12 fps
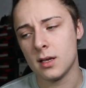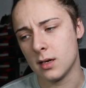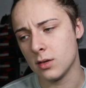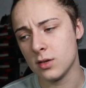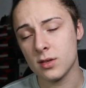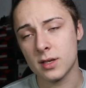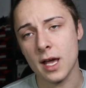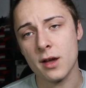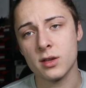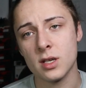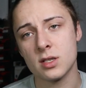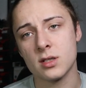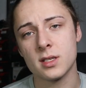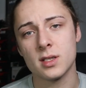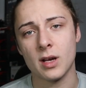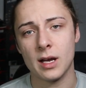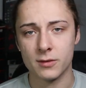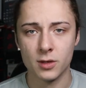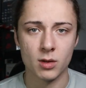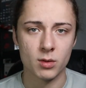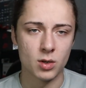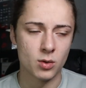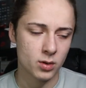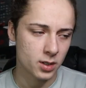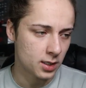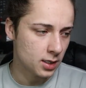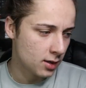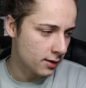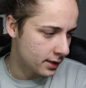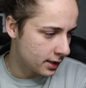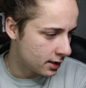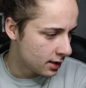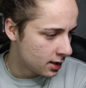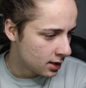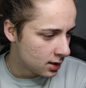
I don't do the calculations till after I record it and all that.